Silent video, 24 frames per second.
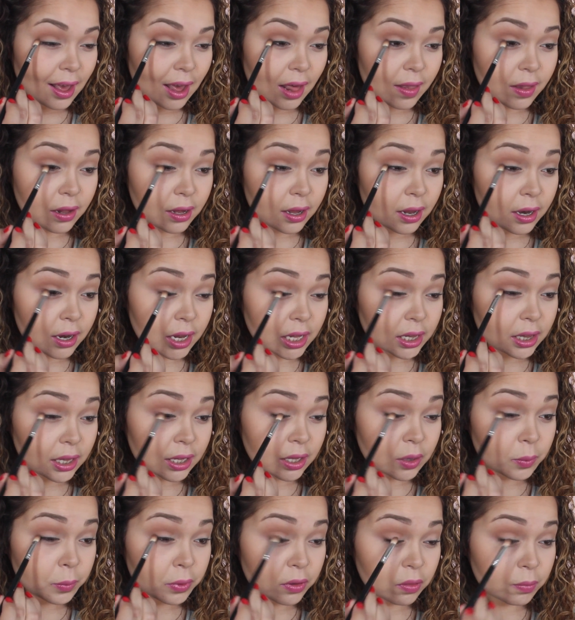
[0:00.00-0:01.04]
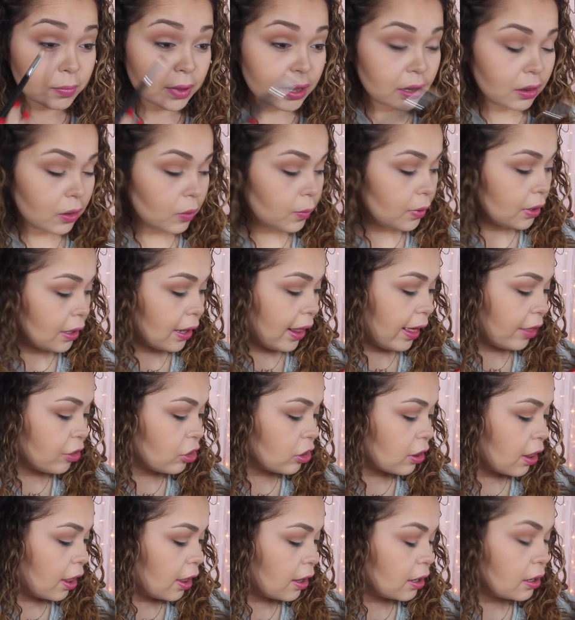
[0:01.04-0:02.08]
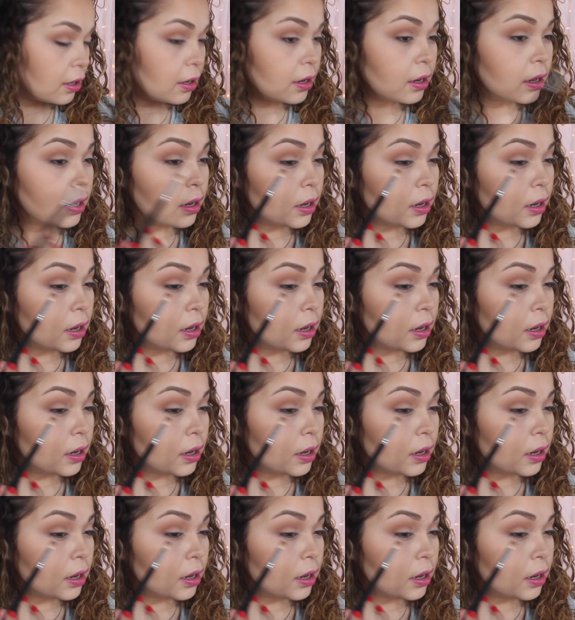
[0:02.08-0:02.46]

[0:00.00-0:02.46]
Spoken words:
and then connecting it with my lower lash line.